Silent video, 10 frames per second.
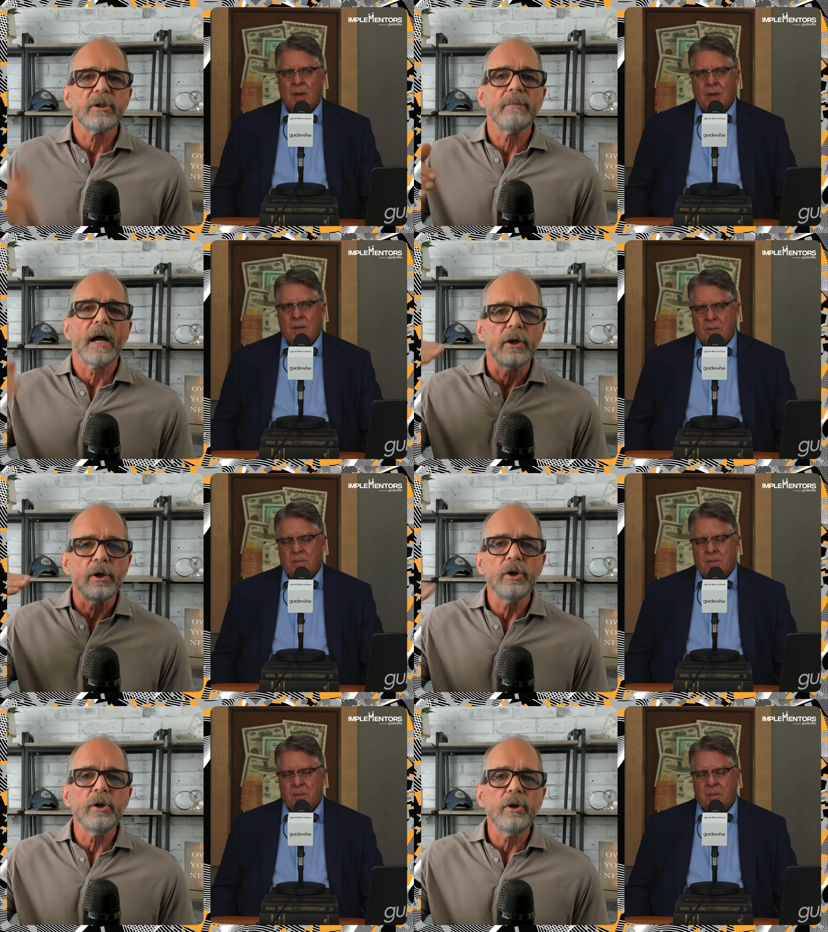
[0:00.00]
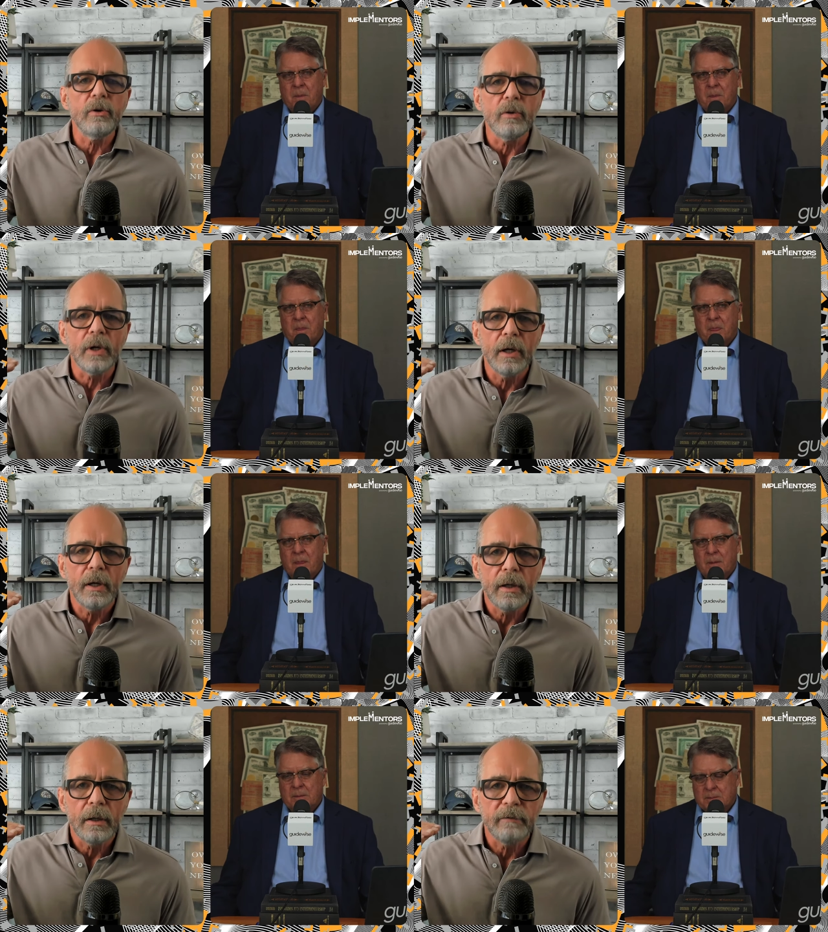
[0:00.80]
Speaker 1: to my new
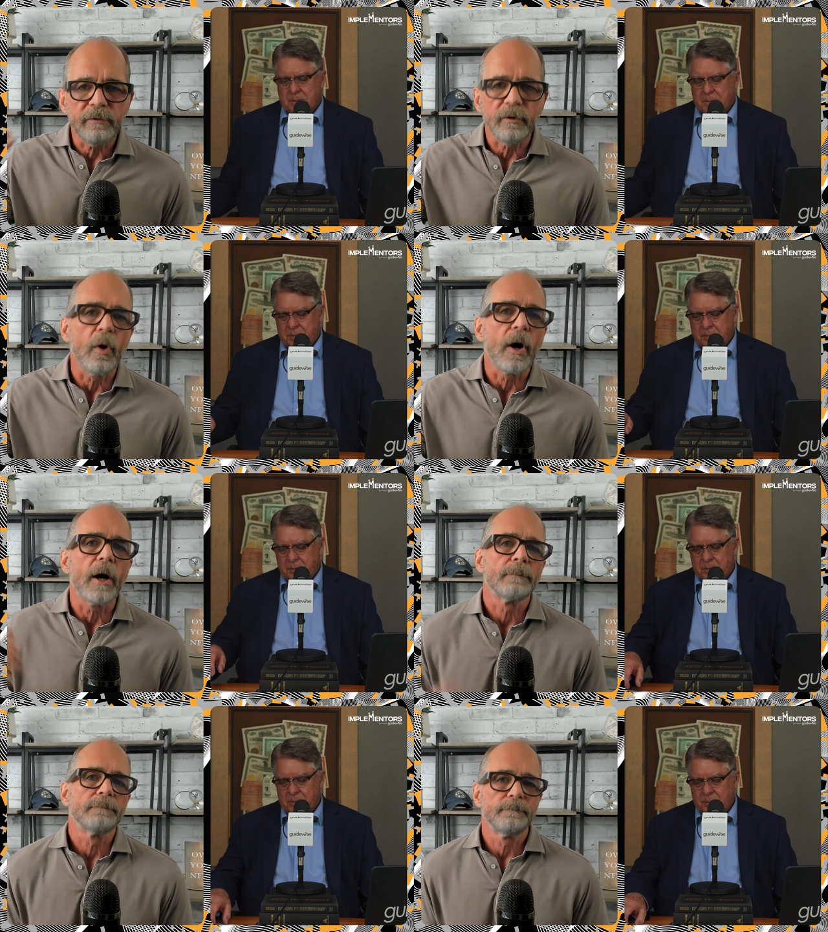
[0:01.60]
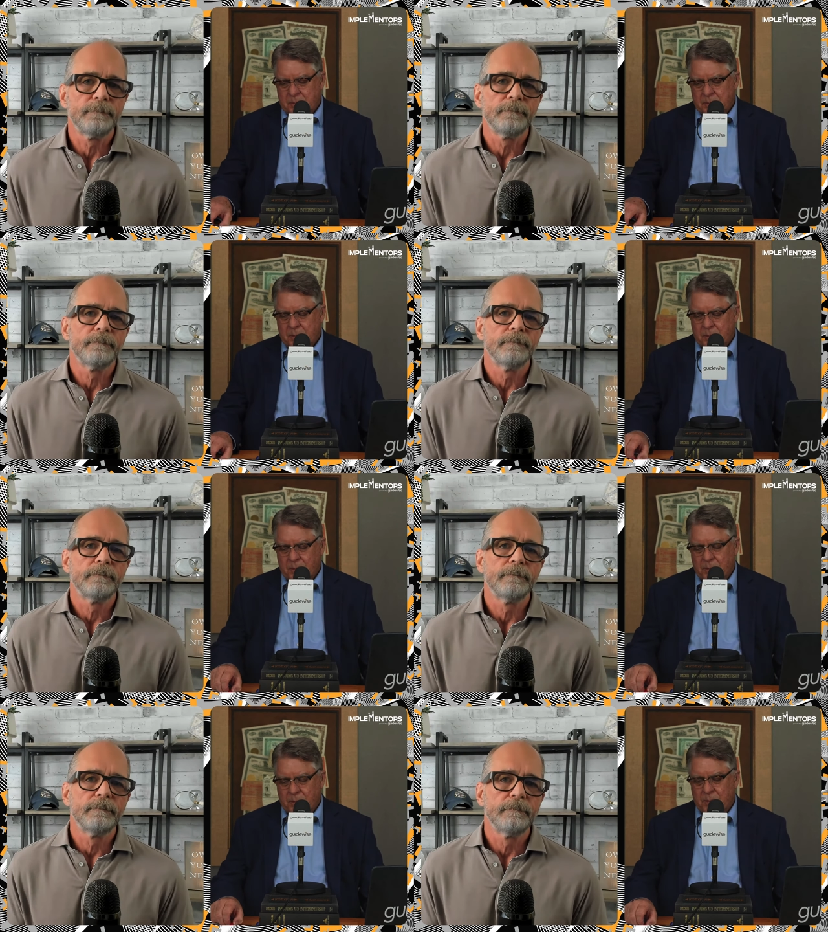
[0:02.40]
floor.
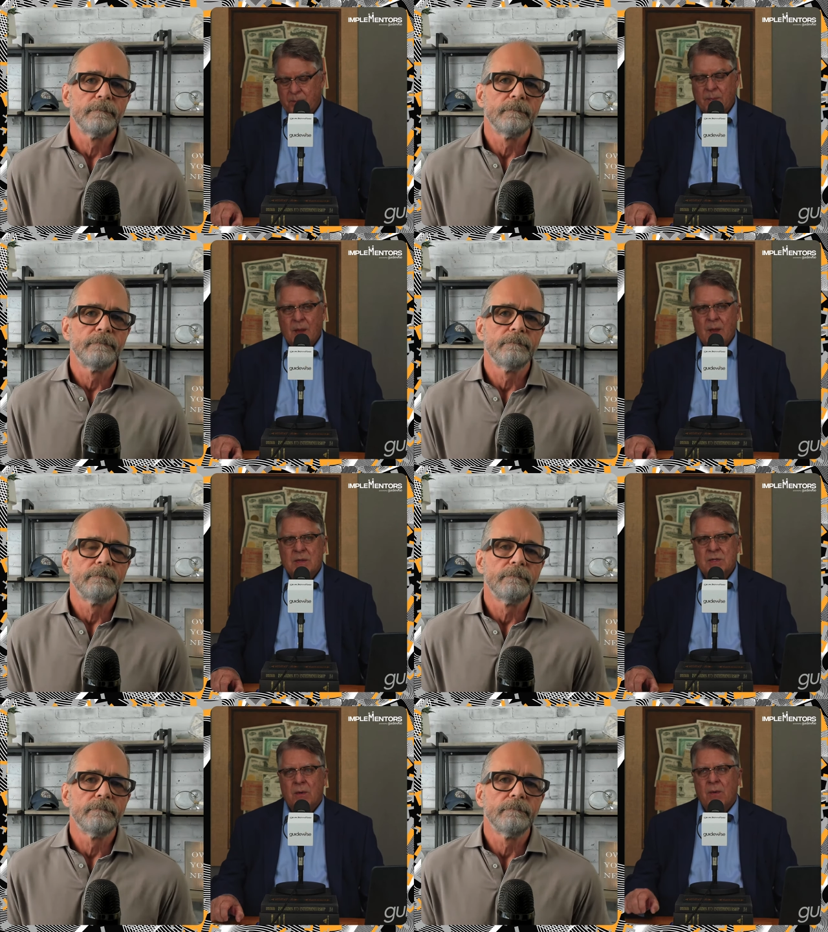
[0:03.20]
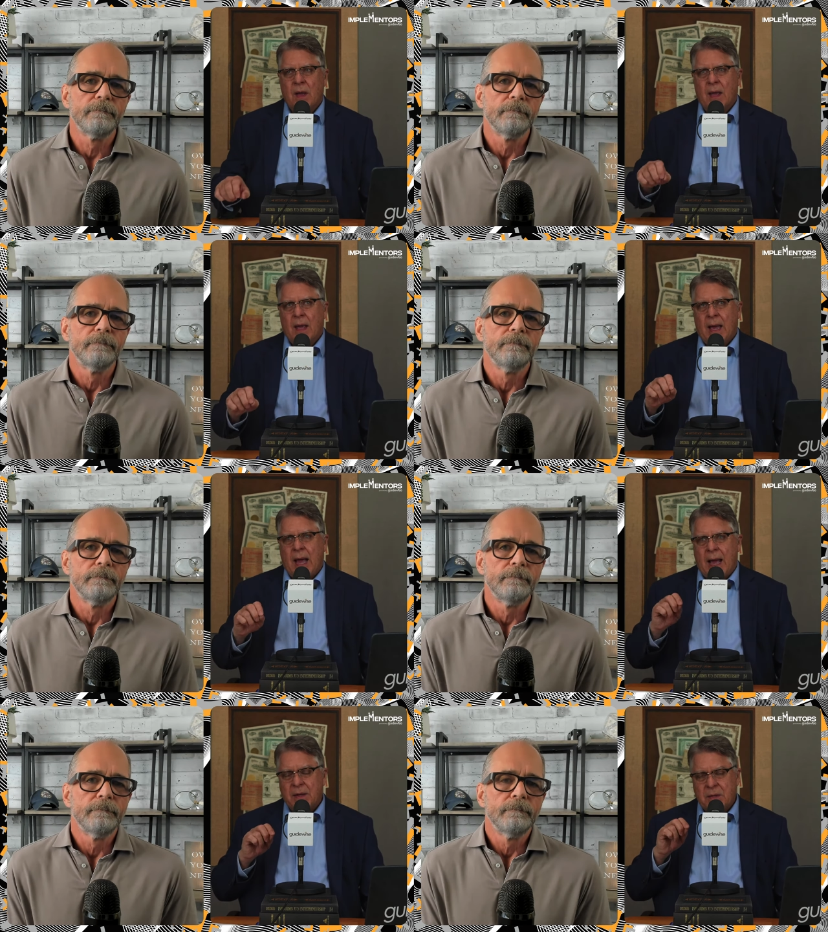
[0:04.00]
Mm.
Speaker 2: So,
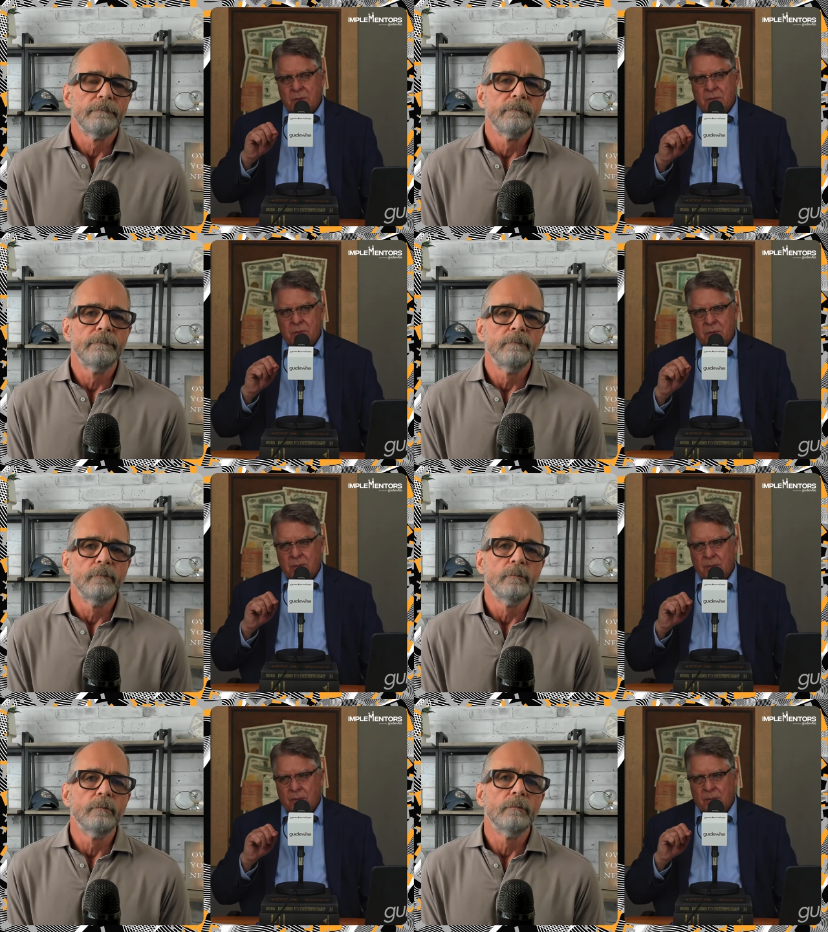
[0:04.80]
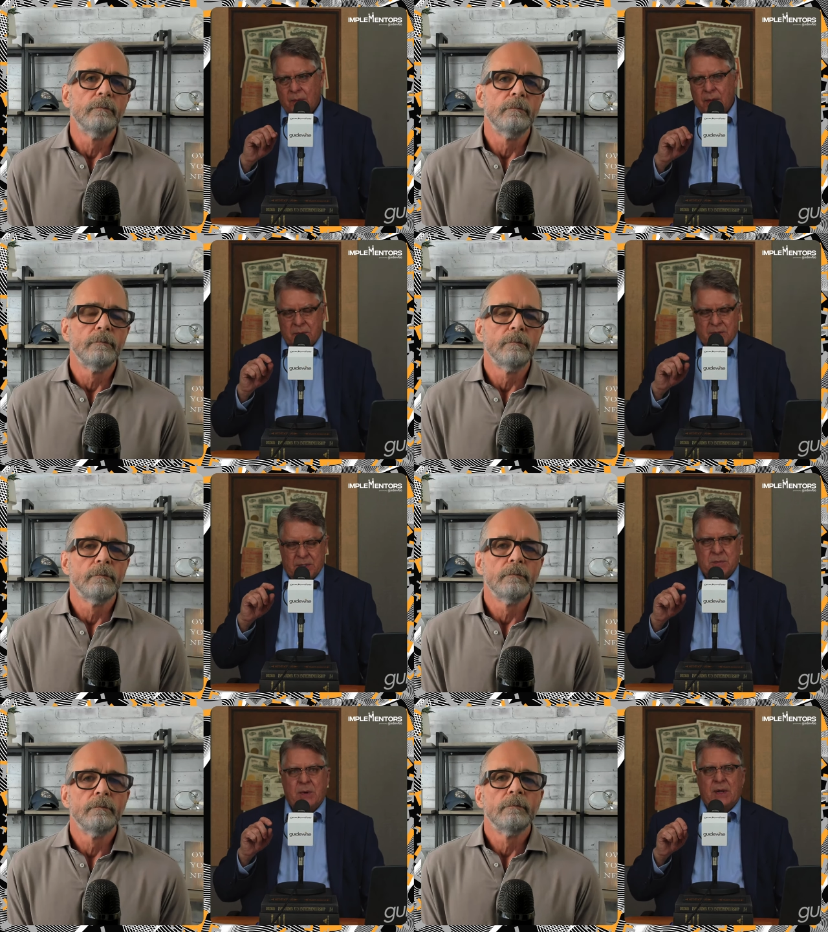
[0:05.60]
how do you, in your
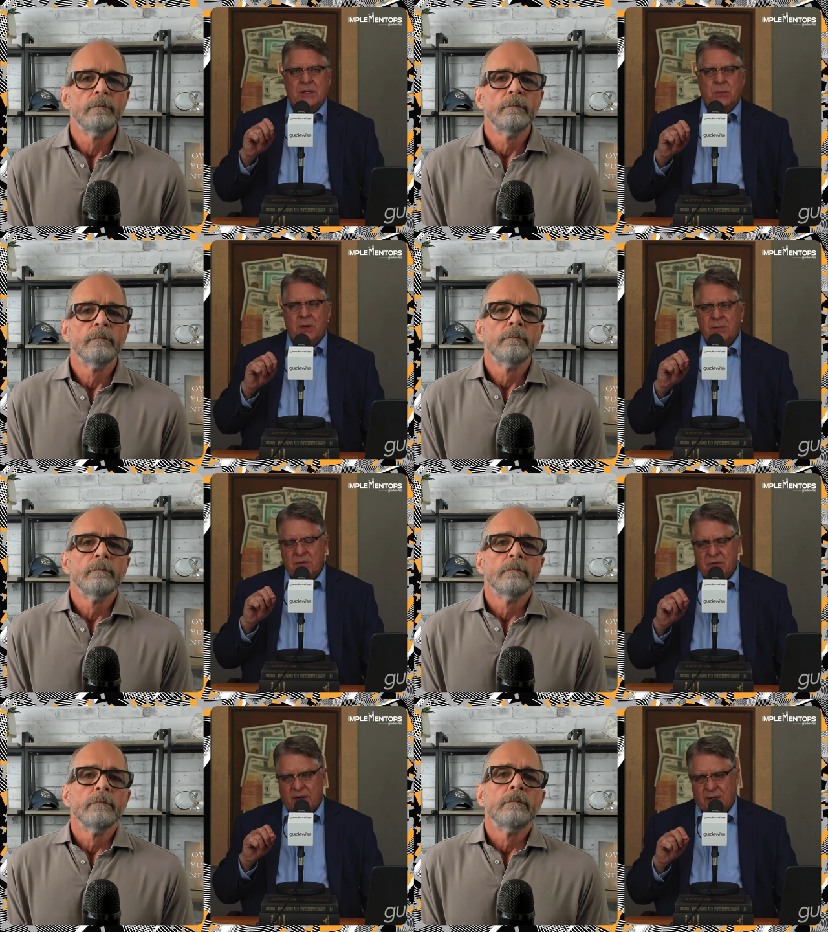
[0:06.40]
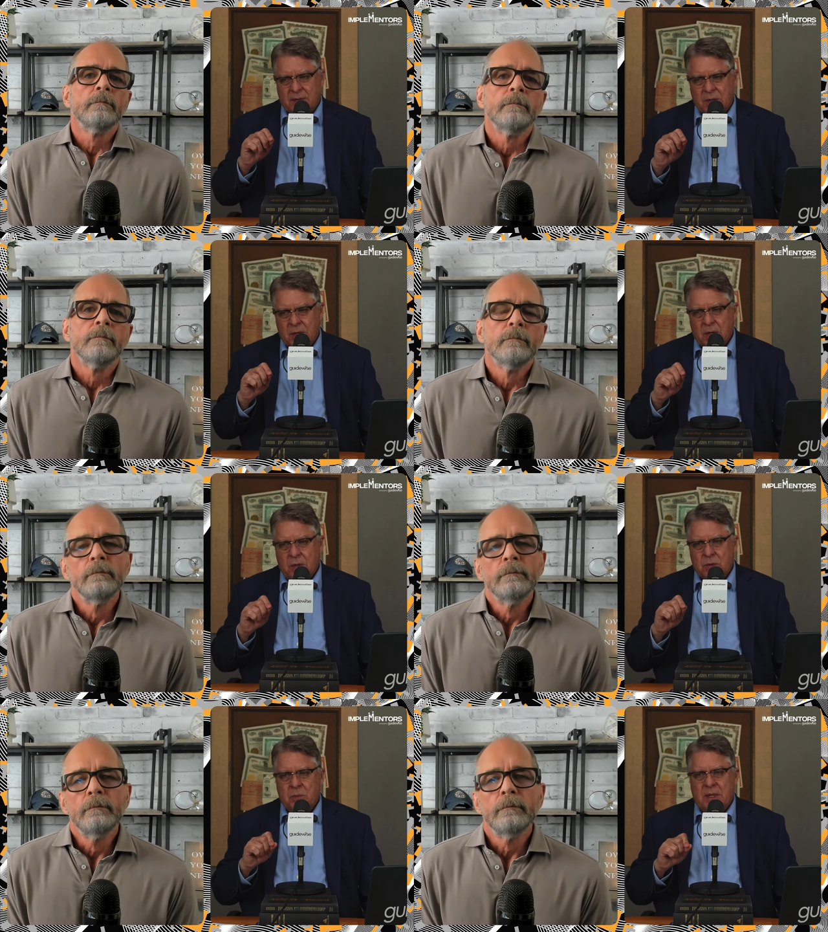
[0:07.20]
experience, what have you found
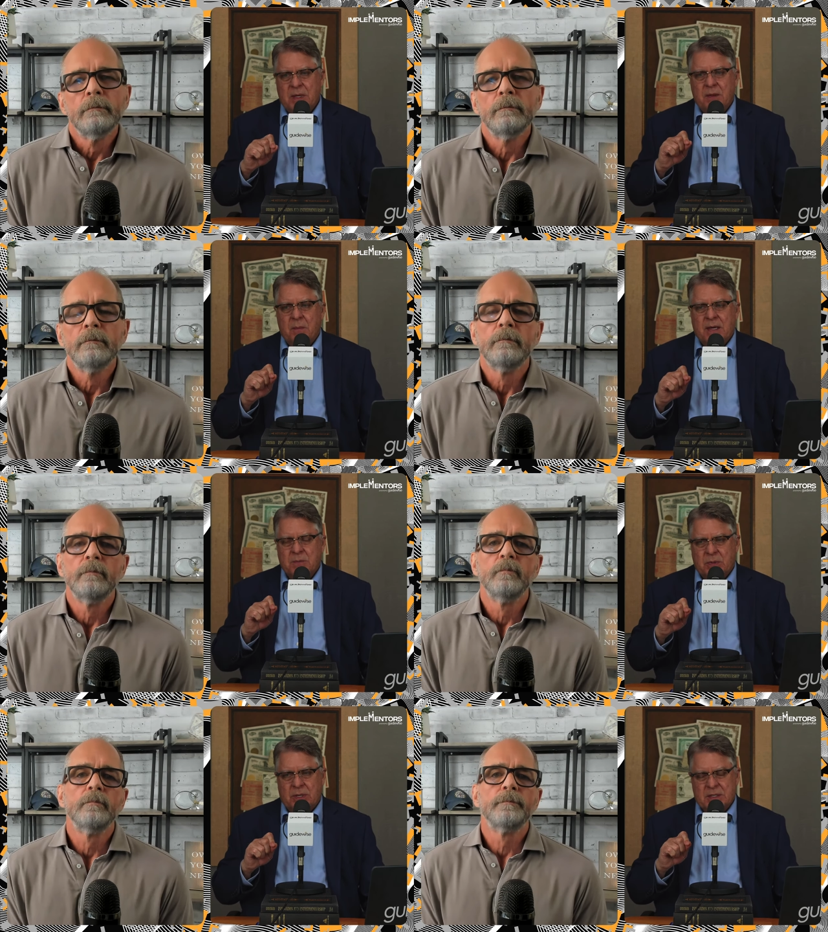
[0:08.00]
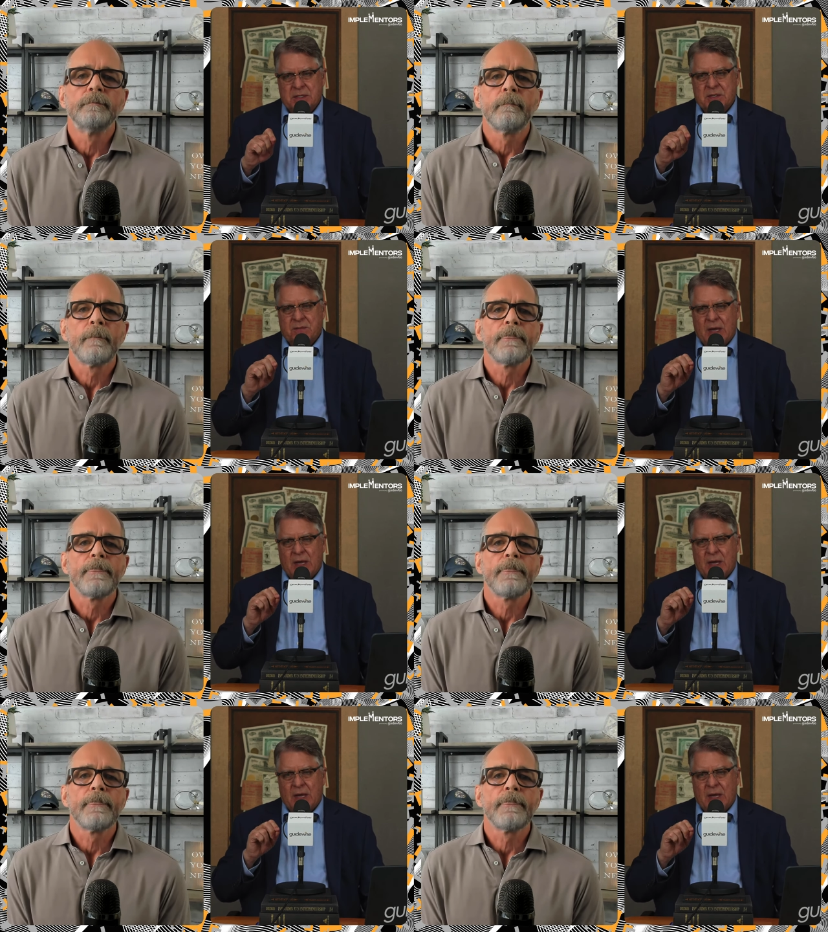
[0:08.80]
to be the best process of